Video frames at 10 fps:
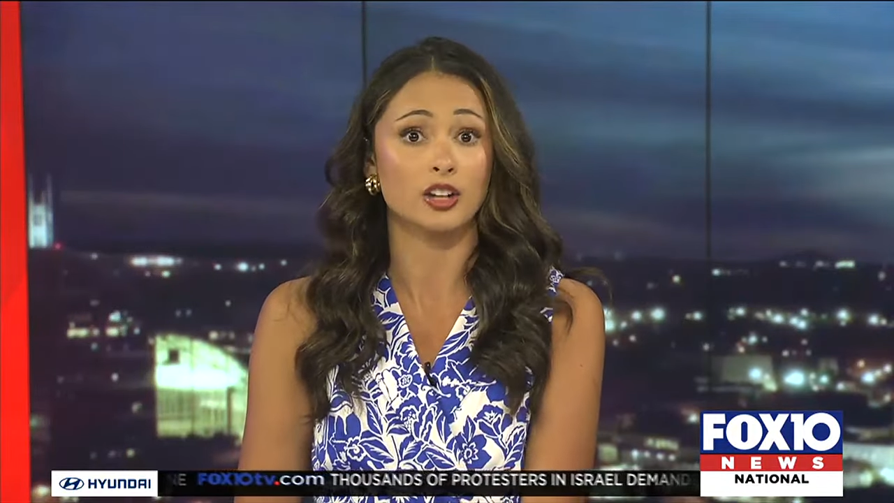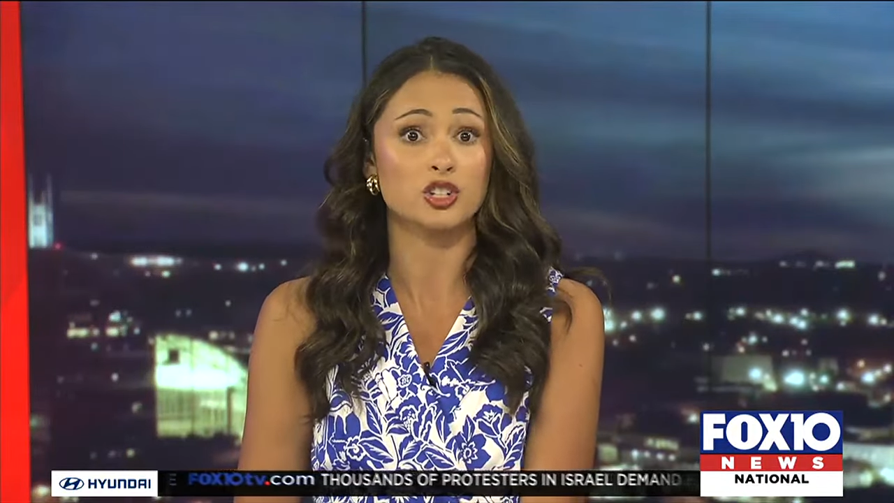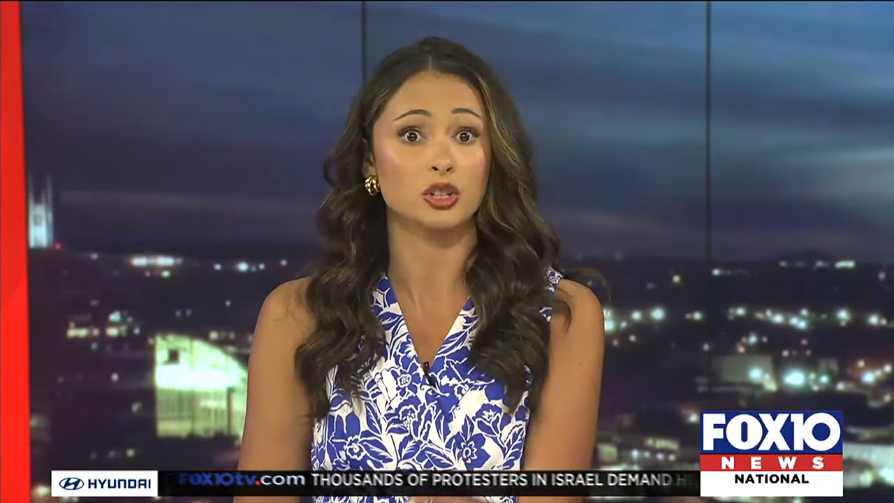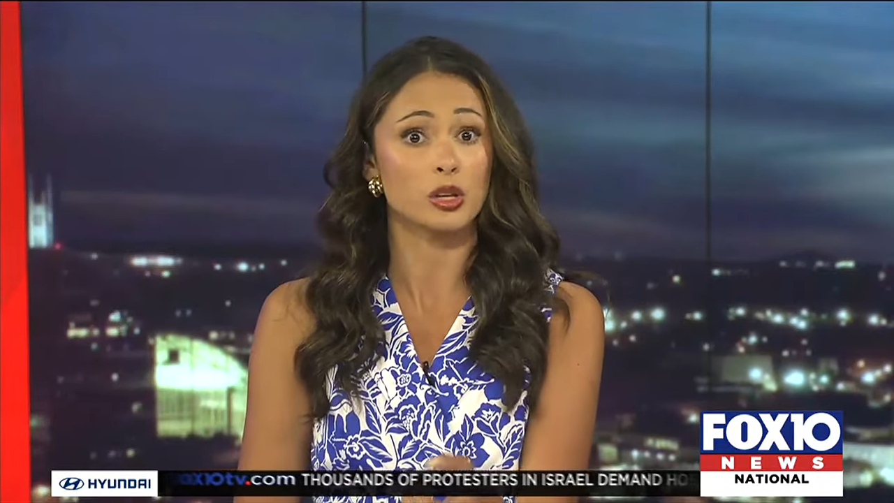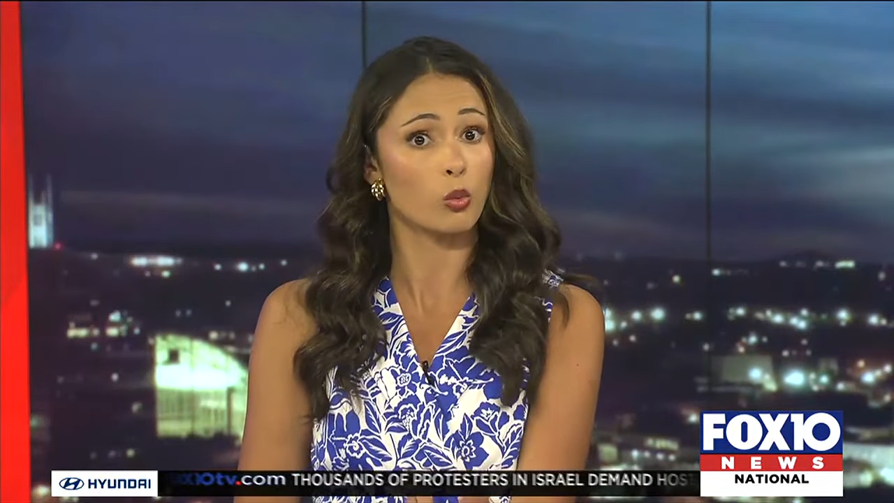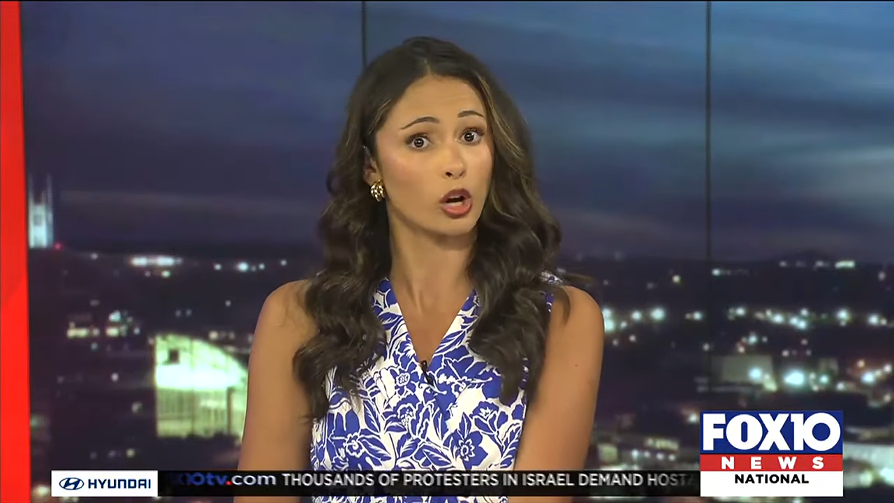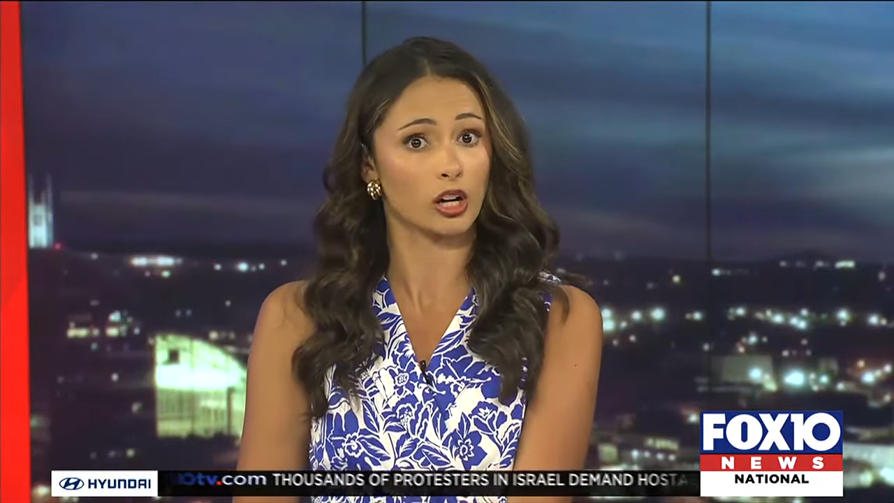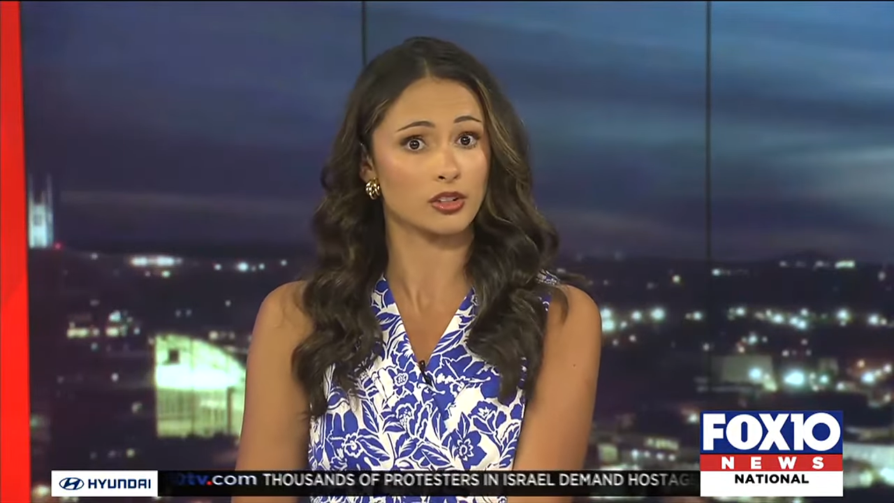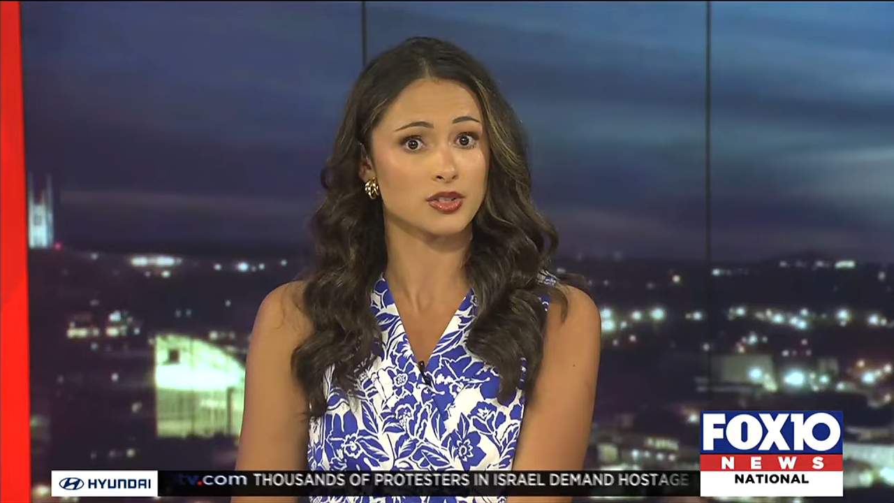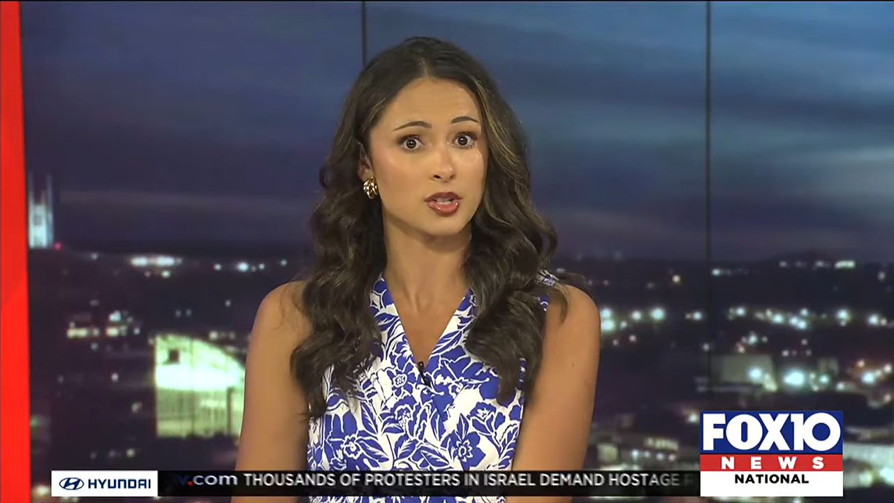actually
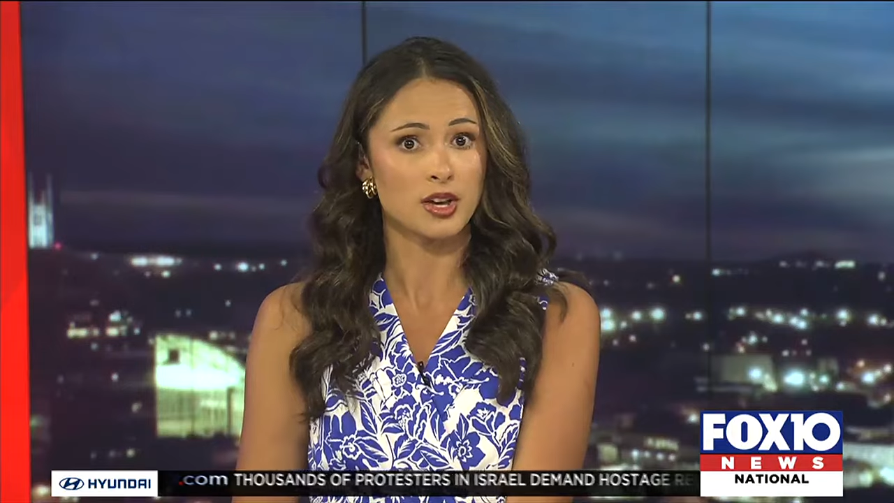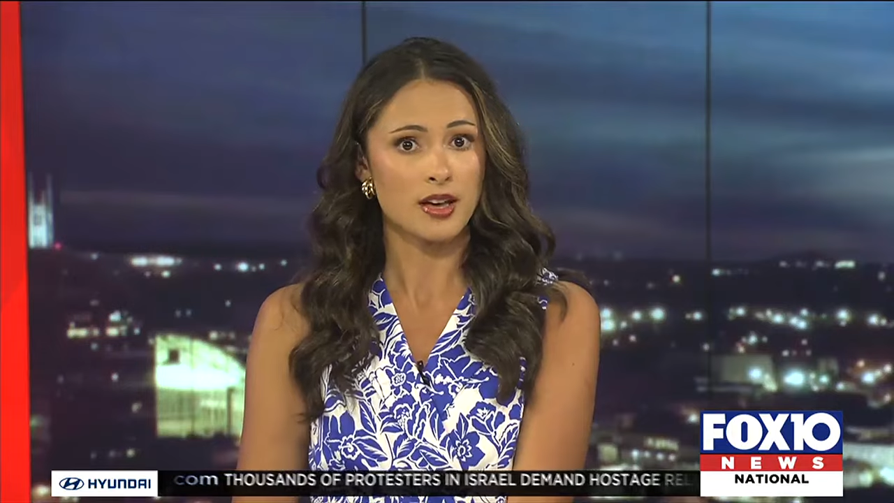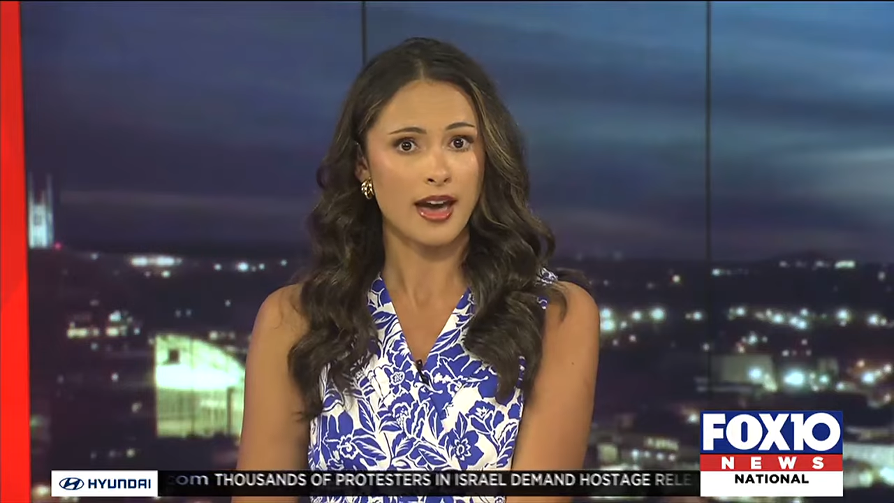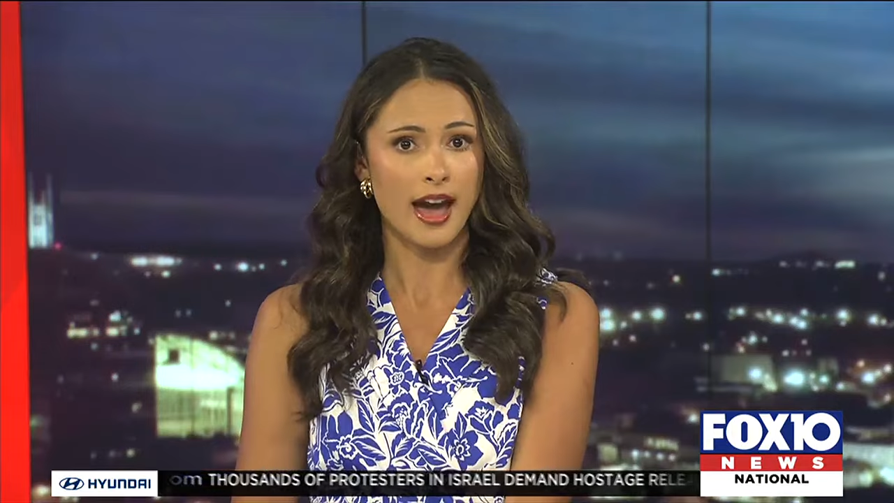works?